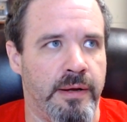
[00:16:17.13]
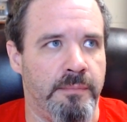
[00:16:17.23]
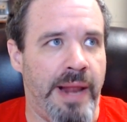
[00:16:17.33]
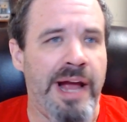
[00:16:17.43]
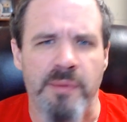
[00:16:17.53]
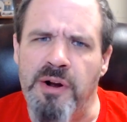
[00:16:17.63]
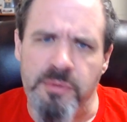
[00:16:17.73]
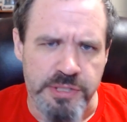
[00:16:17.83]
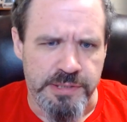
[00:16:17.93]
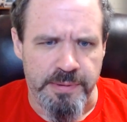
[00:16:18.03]
Black Widow,
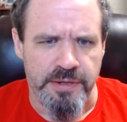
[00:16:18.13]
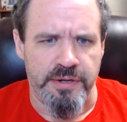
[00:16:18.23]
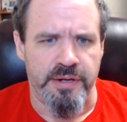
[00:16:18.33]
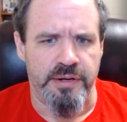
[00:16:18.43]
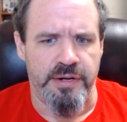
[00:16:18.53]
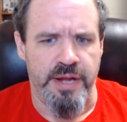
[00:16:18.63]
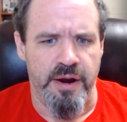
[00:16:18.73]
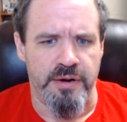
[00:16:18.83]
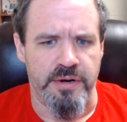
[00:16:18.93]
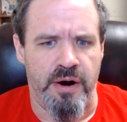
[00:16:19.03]
which is pretty good
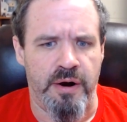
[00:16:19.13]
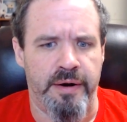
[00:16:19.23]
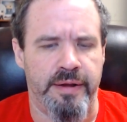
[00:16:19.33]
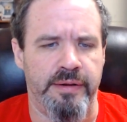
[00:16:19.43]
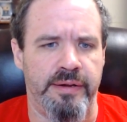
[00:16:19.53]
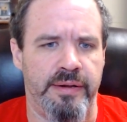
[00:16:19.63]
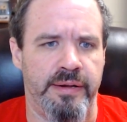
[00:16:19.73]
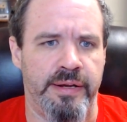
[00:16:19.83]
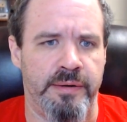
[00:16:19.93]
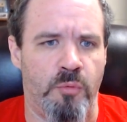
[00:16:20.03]
character arc,
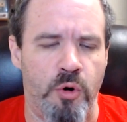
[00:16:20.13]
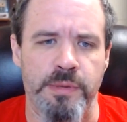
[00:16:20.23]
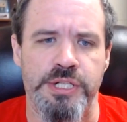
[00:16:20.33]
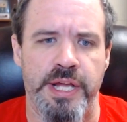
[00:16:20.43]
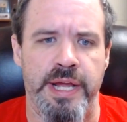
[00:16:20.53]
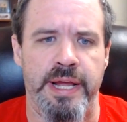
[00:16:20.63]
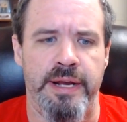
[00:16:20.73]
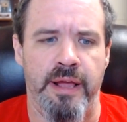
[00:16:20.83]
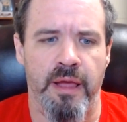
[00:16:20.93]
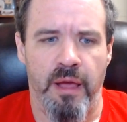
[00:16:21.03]
and War
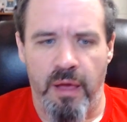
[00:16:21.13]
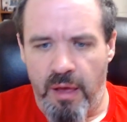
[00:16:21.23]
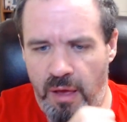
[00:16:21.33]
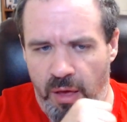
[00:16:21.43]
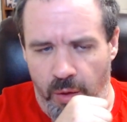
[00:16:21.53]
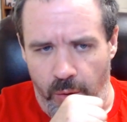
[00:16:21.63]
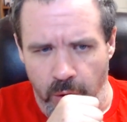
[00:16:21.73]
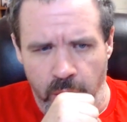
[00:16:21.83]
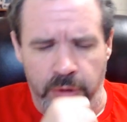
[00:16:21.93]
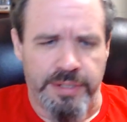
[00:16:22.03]
Machine,
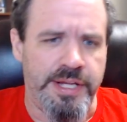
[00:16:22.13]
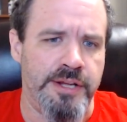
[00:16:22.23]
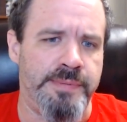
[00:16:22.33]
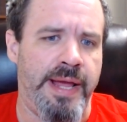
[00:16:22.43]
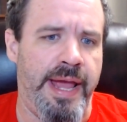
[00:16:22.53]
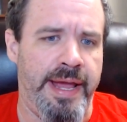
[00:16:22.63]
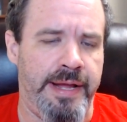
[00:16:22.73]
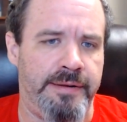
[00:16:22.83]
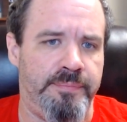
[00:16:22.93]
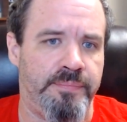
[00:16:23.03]
excuse me,
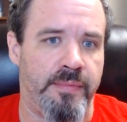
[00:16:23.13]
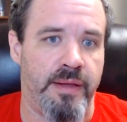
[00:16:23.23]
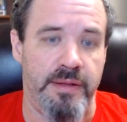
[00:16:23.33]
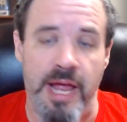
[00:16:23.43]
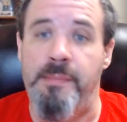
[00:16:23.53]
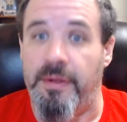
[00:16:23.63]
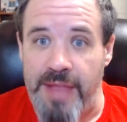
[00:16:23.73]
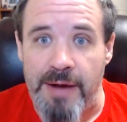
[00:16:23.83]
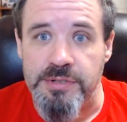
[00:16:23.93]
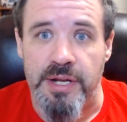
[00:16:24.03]
and Nebula,
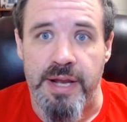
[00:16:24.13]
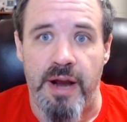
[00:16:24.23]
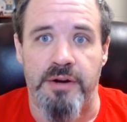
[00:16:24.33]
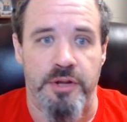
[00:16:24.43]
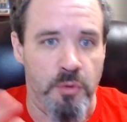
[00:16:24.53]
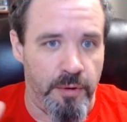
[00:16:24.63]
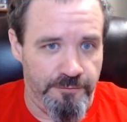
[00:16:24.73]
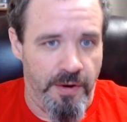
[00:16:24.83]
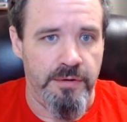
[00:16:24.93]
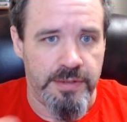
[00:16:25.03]
that was a good character. You want
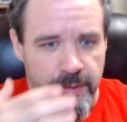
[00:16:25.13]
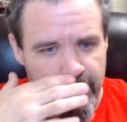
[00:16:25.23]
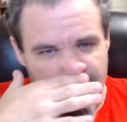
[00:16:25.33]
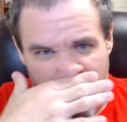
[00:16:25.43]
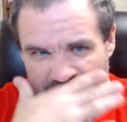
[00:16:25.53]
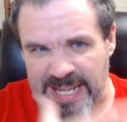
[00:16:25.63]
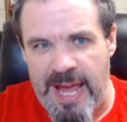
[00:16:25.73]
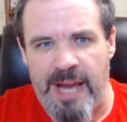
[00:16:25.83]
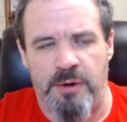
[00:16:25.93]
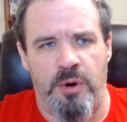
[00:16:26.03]
to focus on this
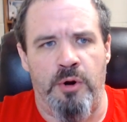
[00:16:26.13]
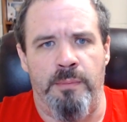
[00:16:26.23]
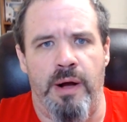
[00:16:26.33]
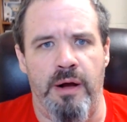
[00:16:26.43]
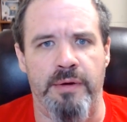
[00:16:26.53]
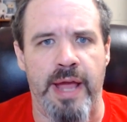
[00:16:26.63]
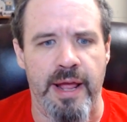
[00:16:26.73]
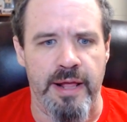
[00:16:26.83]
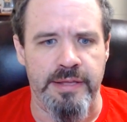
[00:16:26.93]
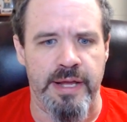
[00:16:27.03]
ragtag group,
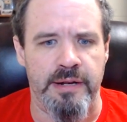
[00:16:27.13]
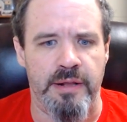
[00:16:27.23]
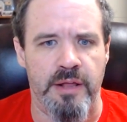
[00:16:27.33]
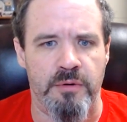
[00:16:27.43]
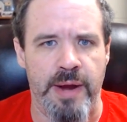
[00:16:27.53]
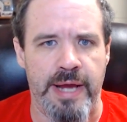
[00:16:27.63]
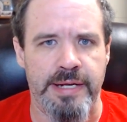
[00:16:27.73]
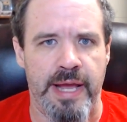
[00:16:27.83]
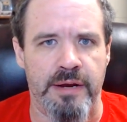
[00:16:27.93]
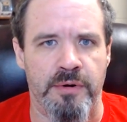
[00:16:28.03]
okay, and then the other
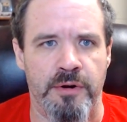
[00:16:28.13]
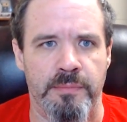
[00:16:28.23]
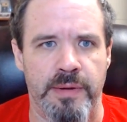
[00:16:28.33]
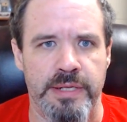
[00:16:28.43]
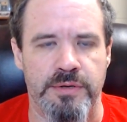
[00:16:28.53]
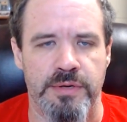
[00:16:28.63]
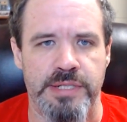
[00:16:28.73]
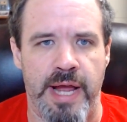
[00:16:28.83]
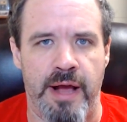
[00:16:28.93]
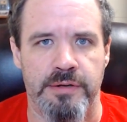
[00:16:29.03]
ragtag group is going to
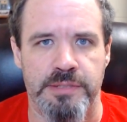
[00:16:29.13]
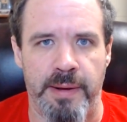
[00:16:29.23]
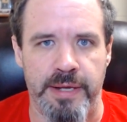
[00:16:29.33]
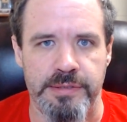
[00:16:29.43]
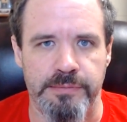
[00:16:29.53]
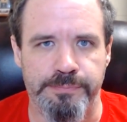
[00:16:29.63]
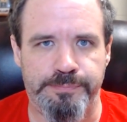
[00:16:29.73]
stay out in space.